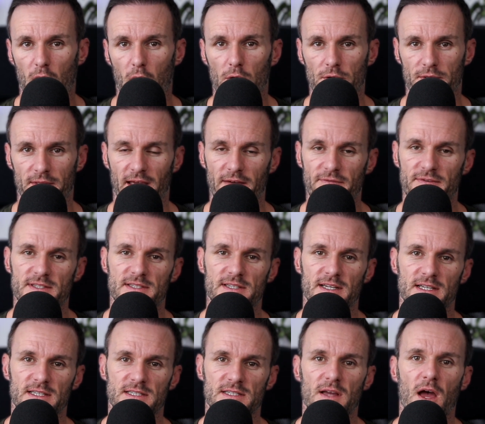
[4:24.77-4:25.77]
or
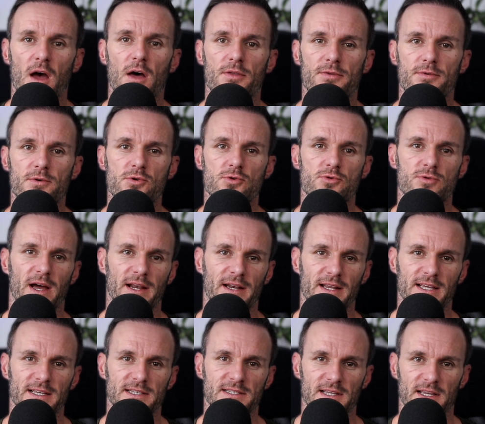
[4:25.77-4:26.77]
deficits through
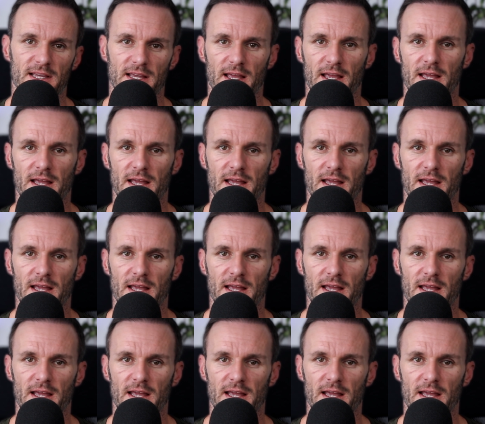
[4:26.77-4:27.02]
Runeasi,